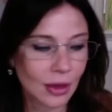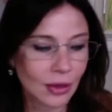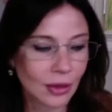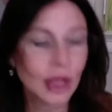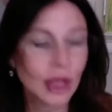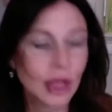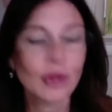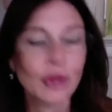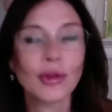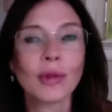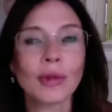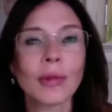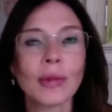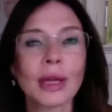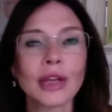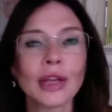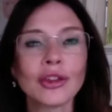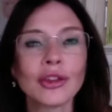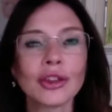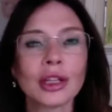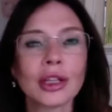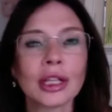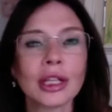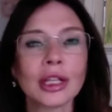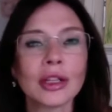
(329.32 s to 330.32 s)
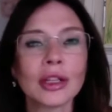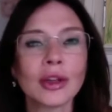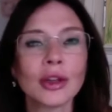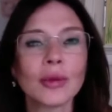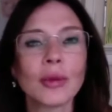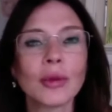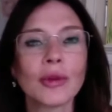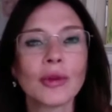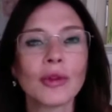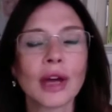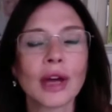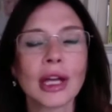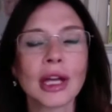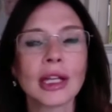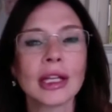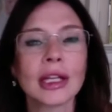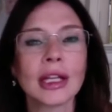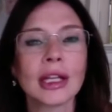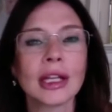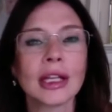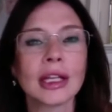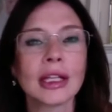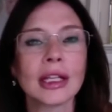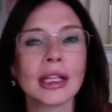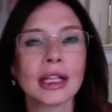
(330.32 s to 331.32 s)
The information you
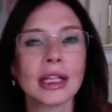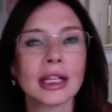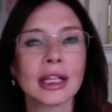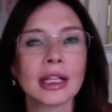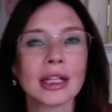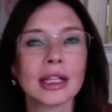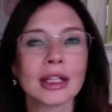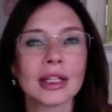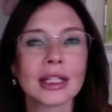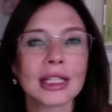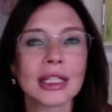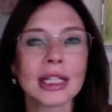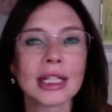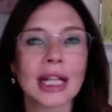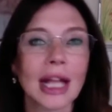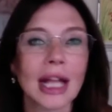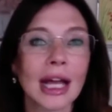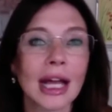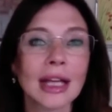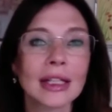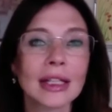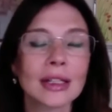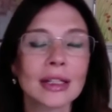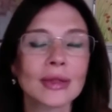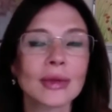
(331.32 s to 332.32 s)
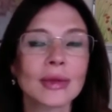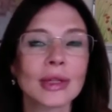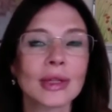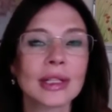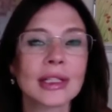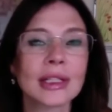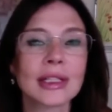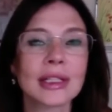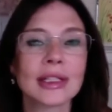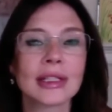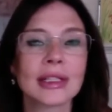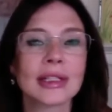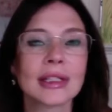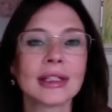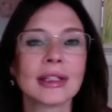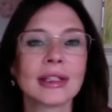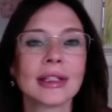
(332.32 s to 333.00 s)
provided in this class was